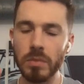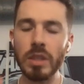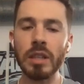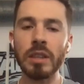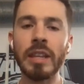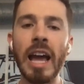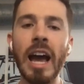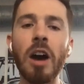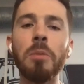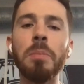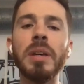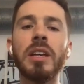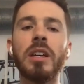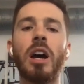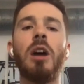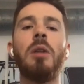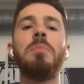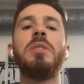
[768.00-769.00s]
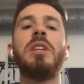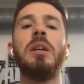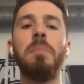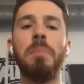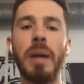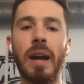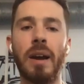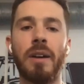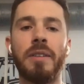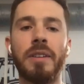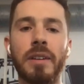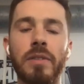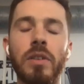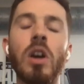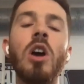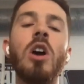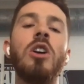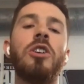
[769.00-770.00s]
now becomes imperative.
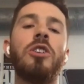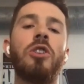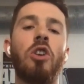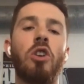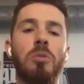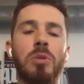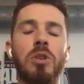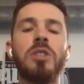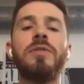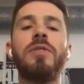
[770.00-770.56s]
You're almost